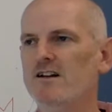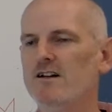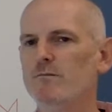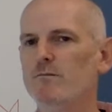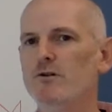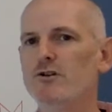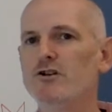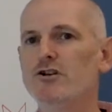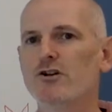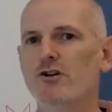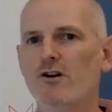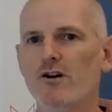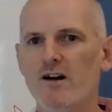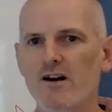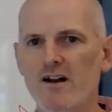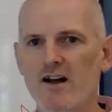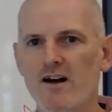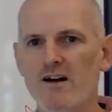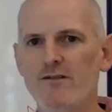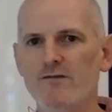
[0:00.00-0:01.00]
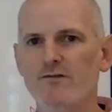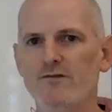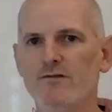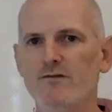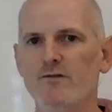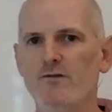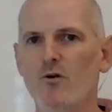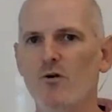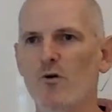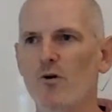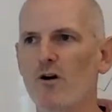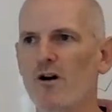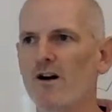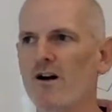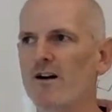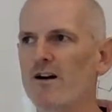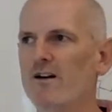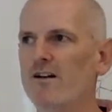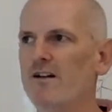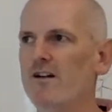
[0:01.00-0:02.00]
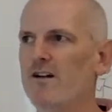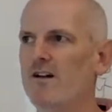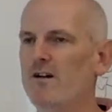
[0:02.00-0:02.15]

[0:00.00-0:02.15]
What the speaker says: mature enough, or